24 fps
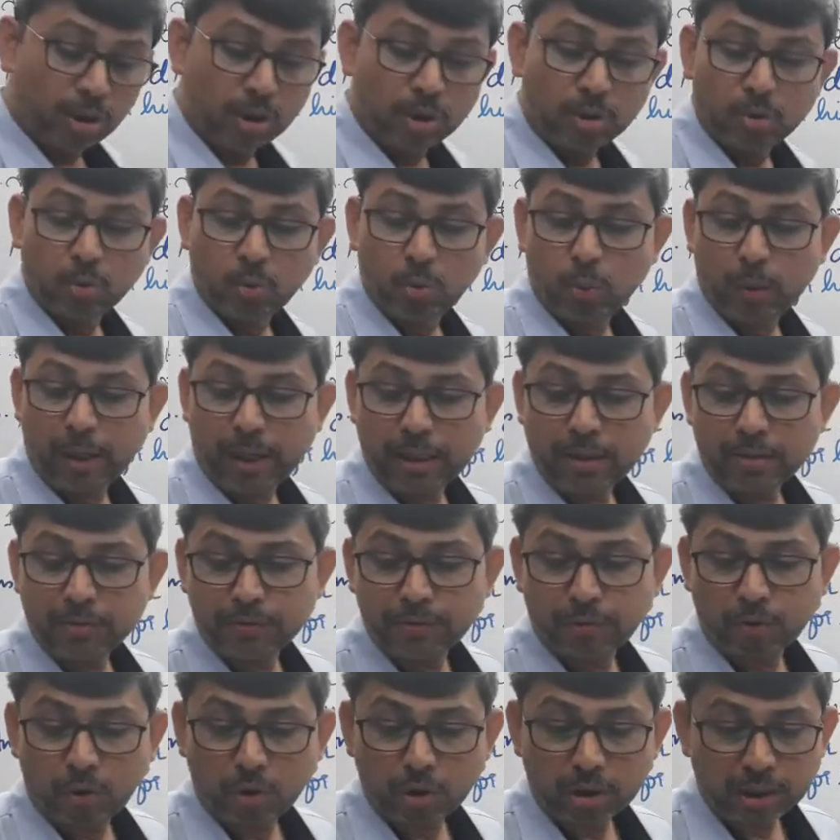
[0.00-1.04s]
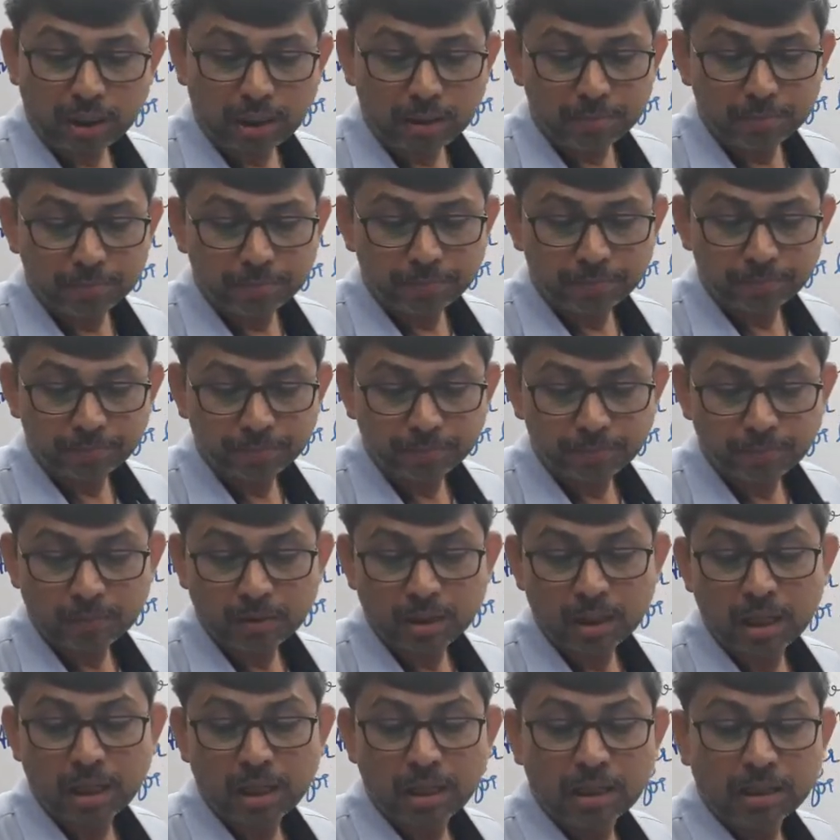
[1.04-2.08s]
to wait for him
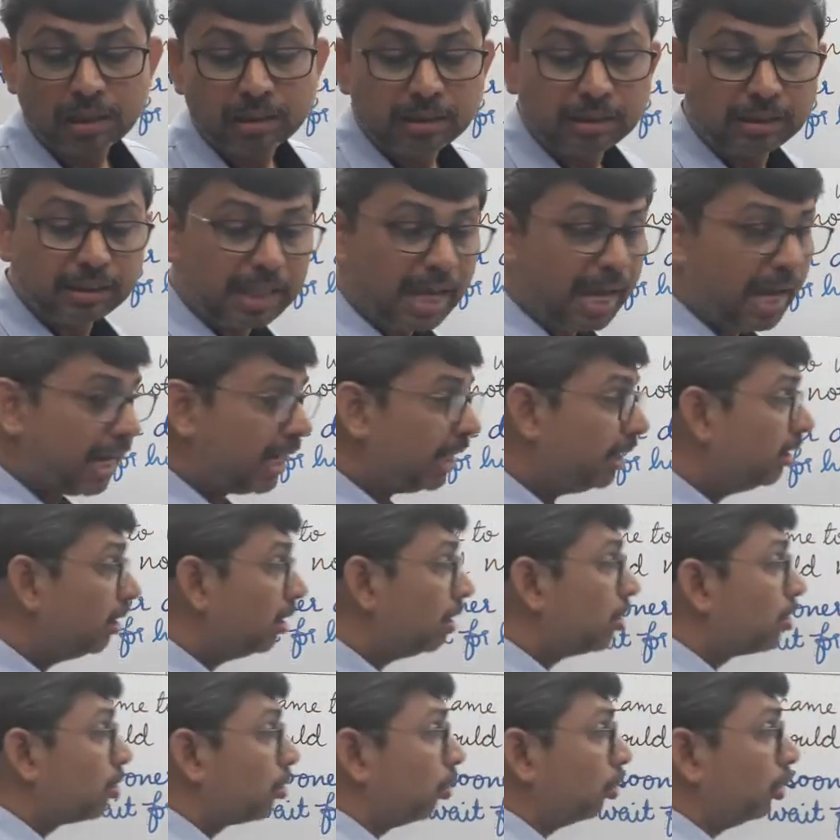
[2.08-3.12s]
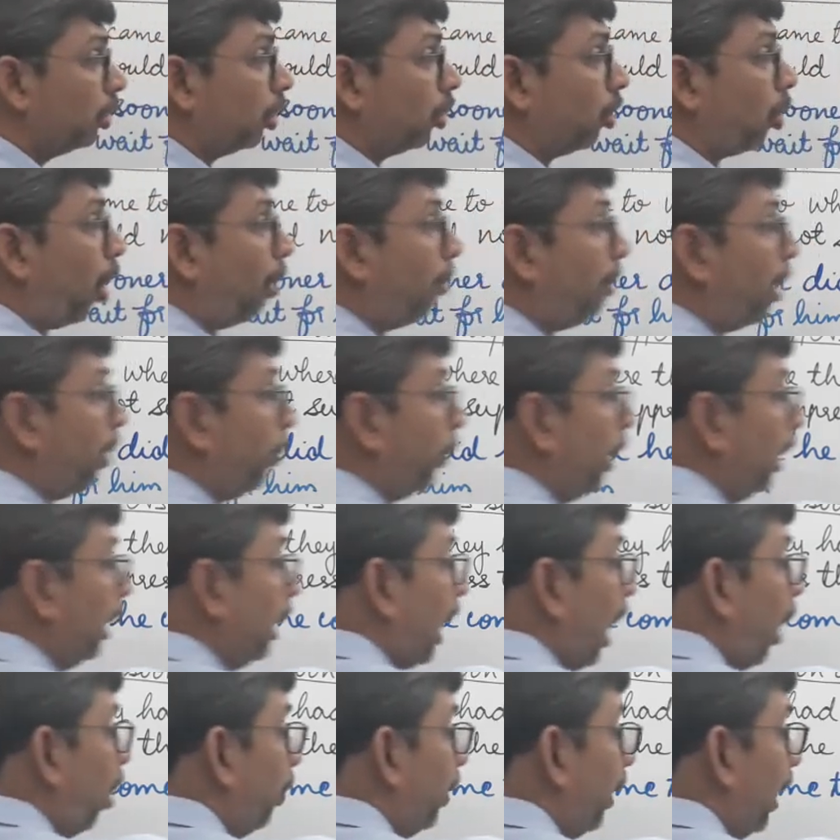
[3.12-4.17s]
than, so the comma will
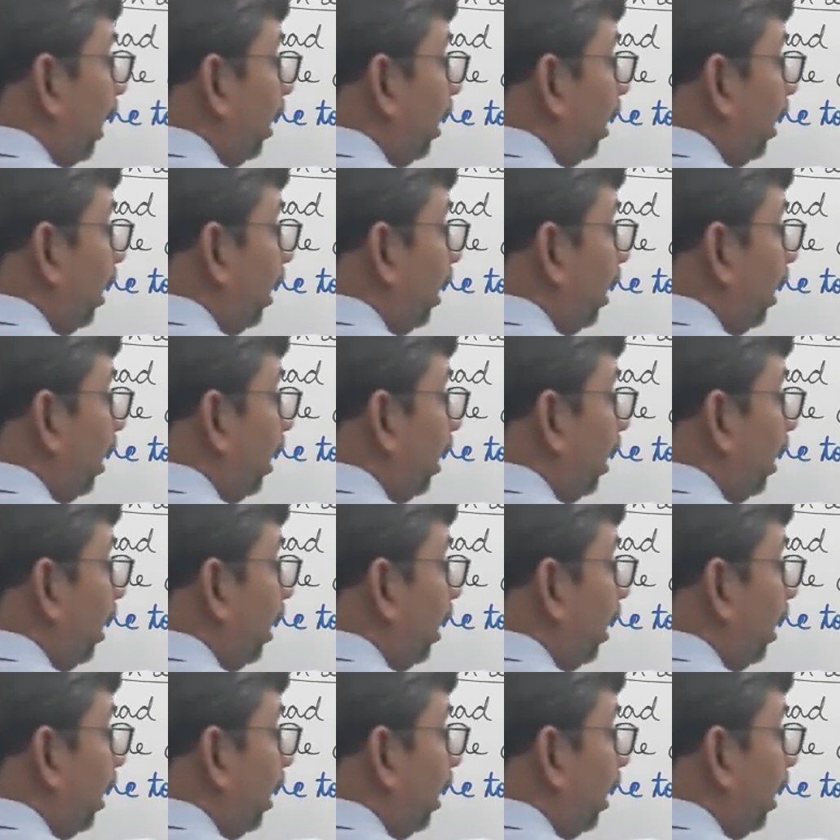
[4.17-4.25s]
now be